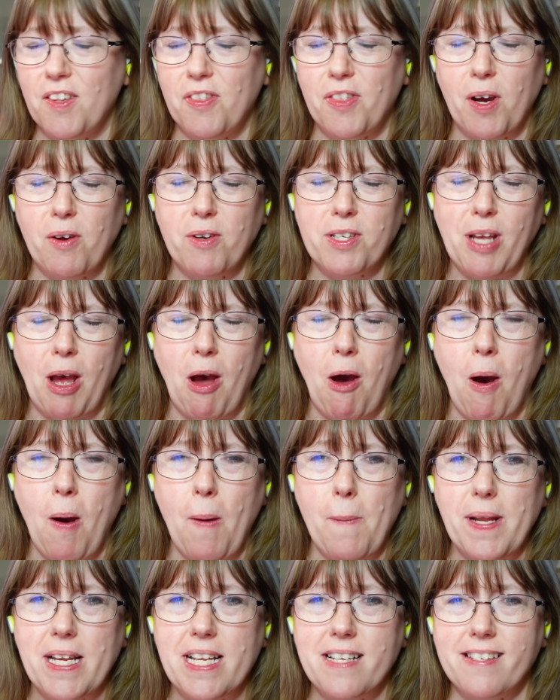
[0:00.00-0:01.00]
Those
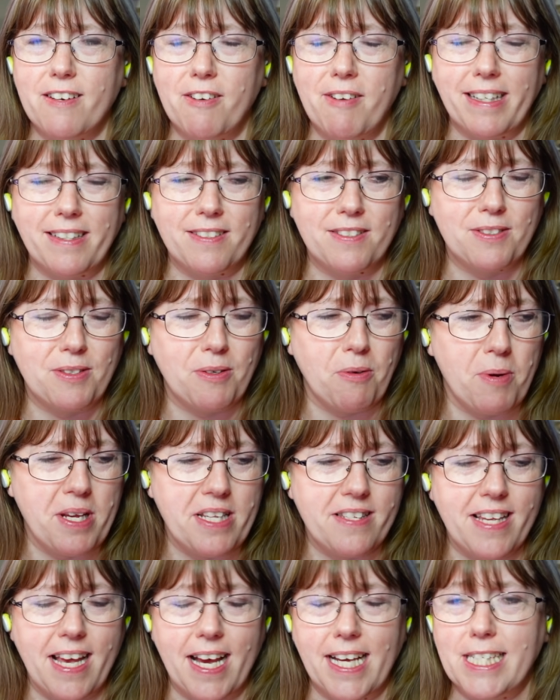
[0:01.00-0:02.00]
harmonies are
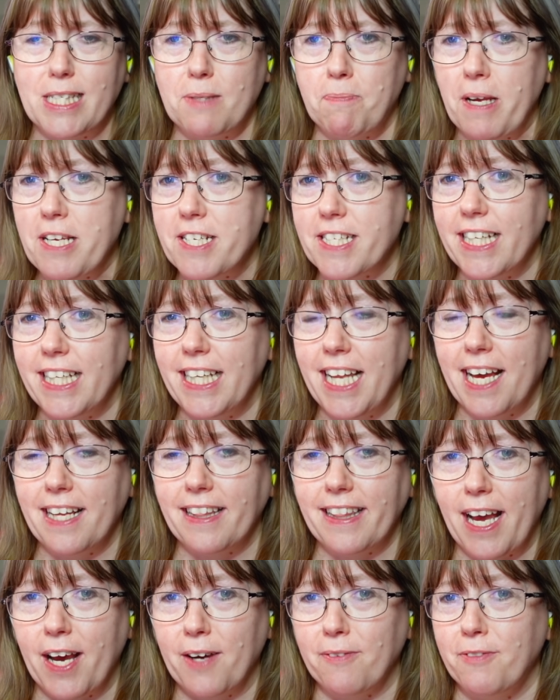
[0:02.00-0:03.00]
exquisite. I especially
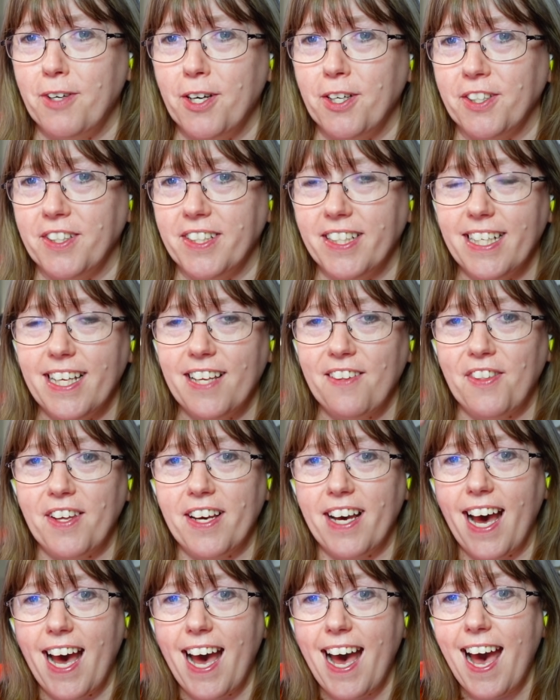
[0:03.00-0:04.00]
like that run.
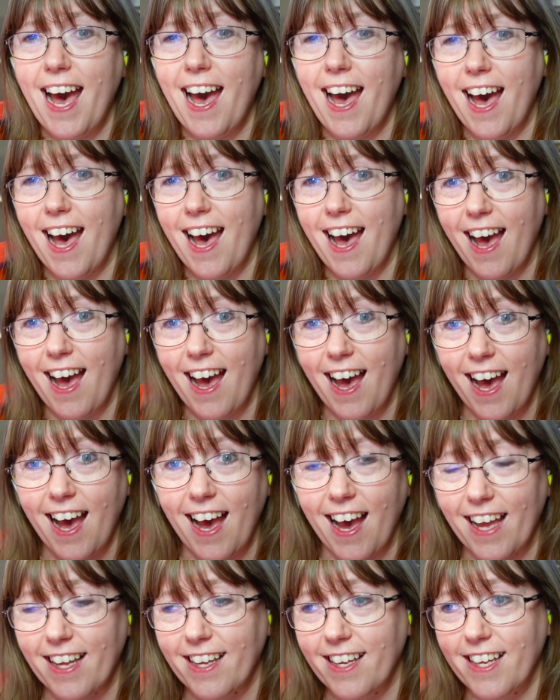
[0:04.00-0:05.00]
The
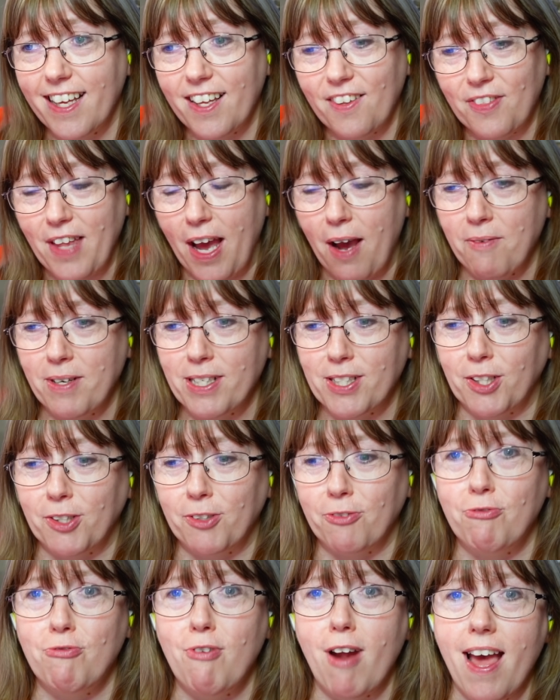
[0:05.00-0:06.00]
high. That was
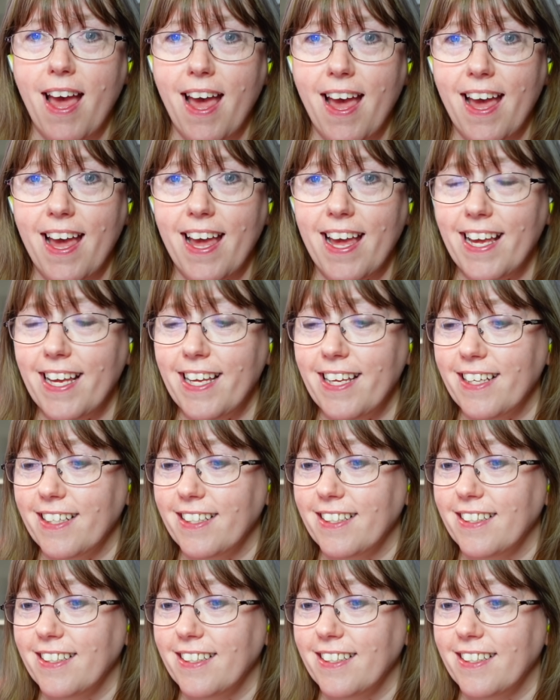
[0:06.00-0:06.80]
great.